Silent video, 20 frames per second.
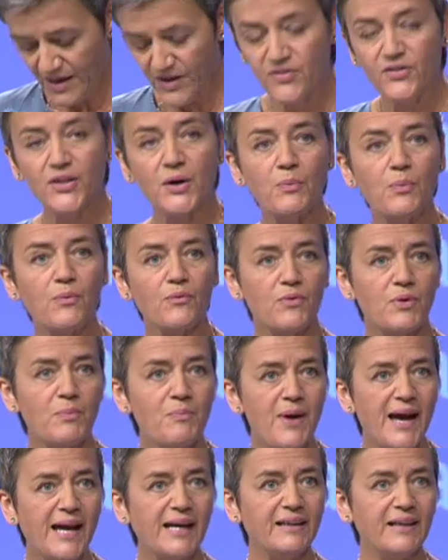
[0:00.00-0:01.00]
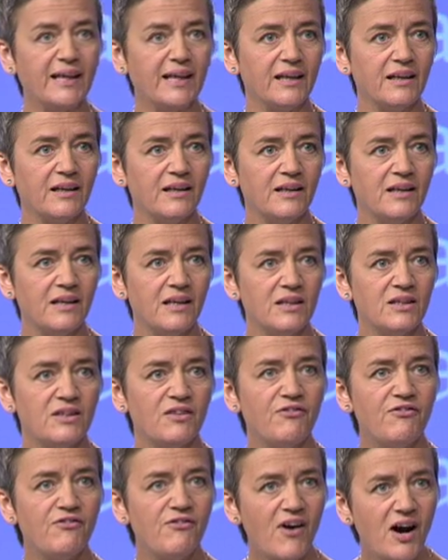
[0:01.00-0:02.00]
The remaining, the
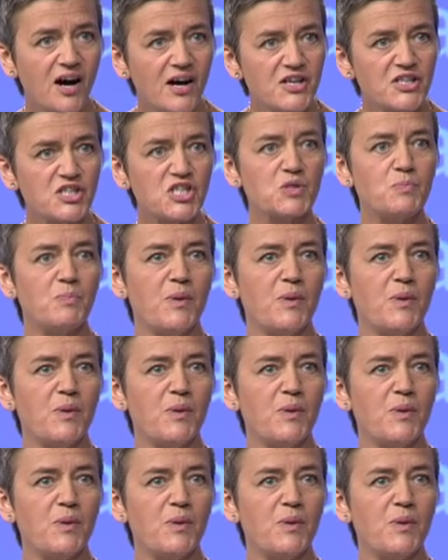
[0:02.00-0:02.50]
vast